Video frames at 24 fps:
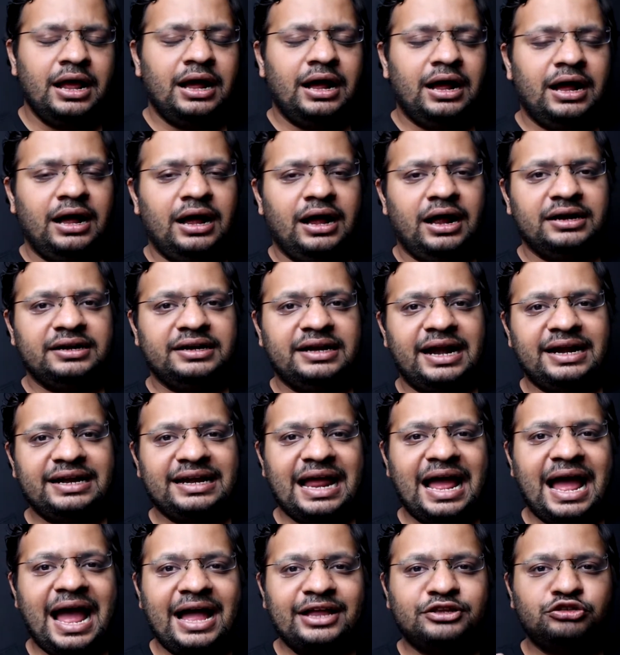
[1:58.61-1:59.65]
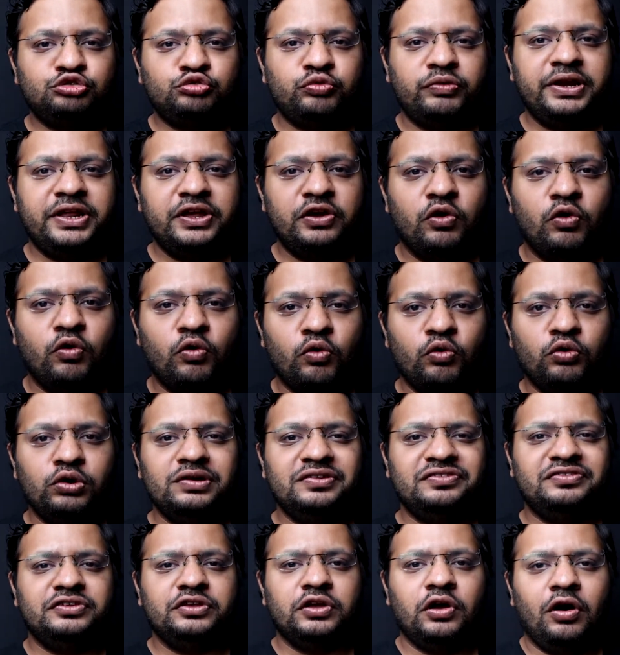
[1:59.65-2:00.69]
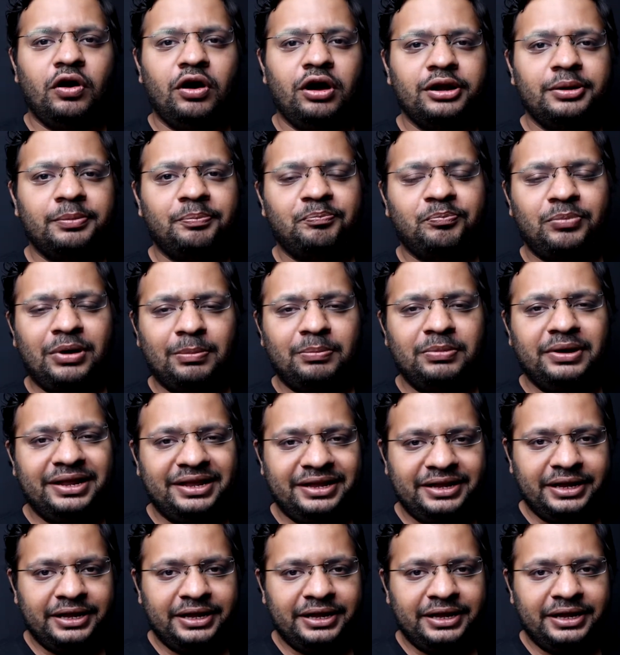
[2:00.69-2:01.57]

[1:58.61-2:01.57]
uh, that actually holds your public